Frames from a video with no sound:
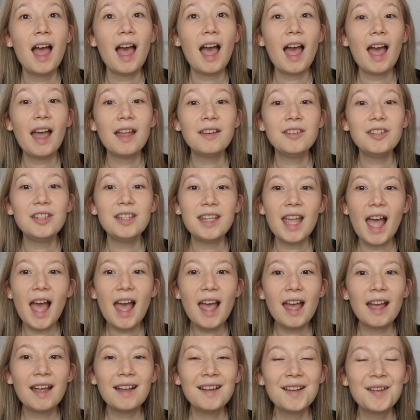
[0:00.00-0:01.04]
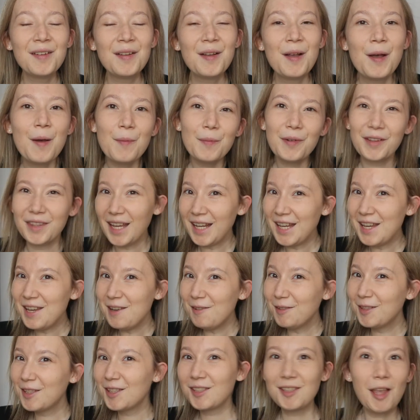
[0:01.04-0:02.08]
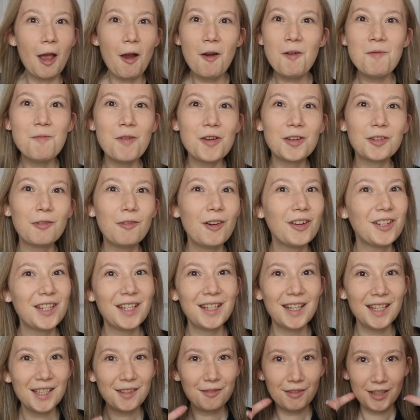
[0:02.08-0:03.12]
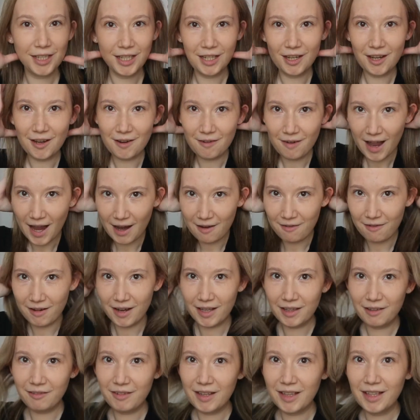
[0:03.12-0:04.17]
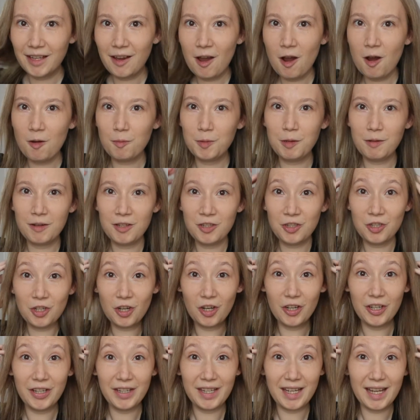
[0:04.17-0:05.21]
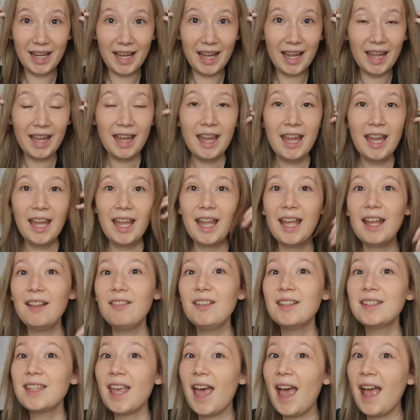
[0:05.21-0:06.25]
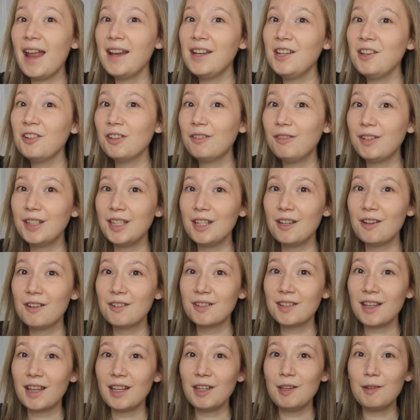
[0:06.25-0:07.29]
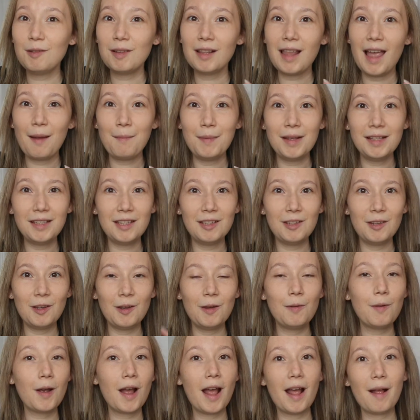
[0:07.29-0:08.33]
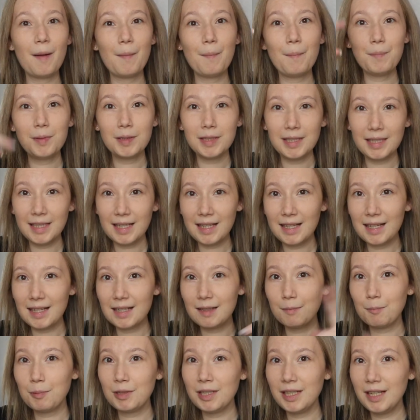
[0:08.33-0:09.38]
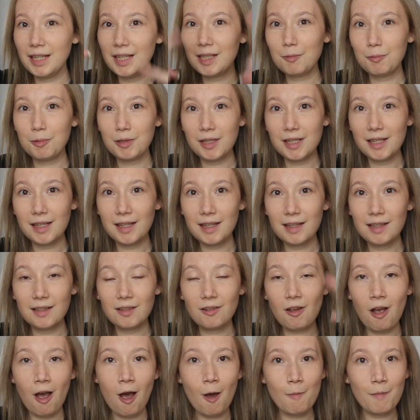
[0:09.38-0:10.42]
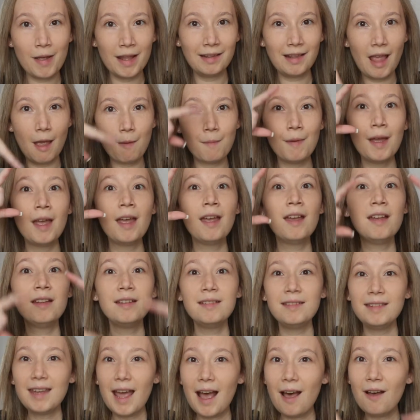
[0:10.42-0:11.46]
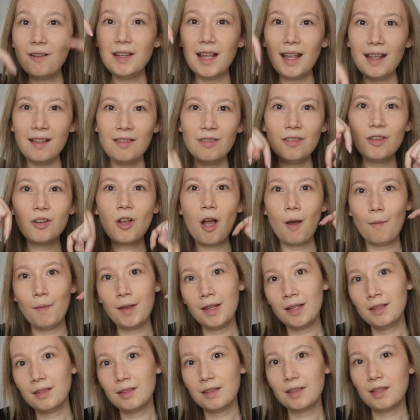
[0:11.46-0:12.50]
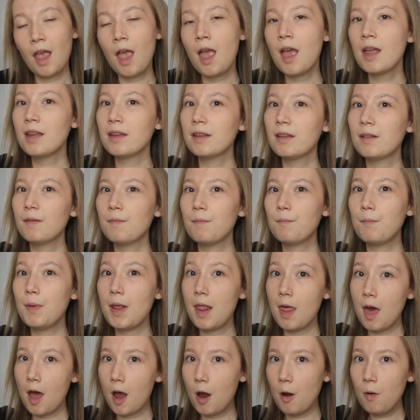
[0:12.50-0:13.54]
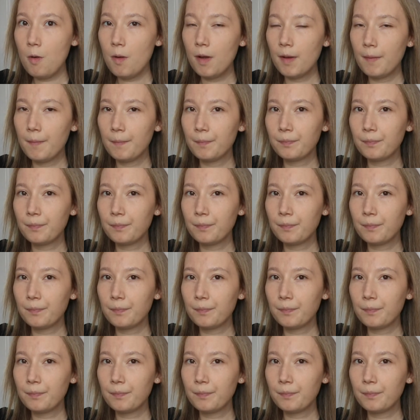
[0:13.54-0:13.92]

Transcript: And yeah, well, thank you so much for watching this video. I really, really hope you enjoyed it. If there's any other videos that you'd like me to do, please, please, please comment them down in the comments below.